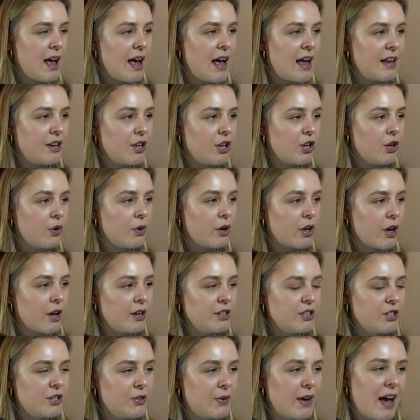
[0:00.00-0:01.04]
And you're
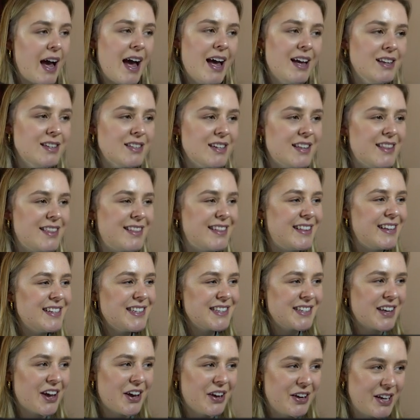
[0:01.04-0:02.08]
going to add
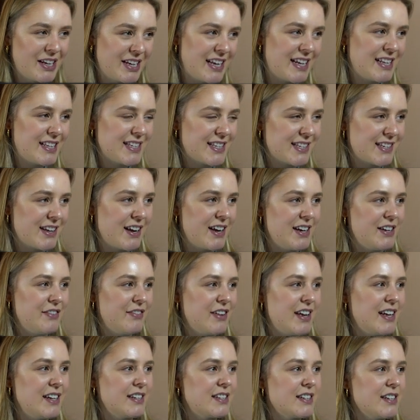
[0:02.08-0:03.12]
this code inside
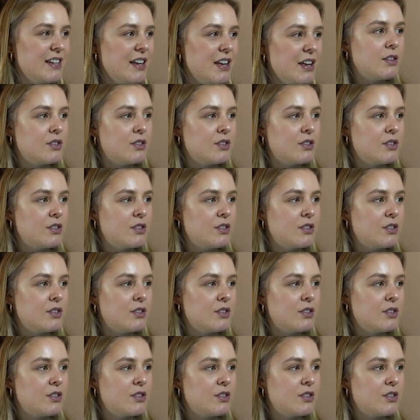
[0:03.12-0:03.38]
of it.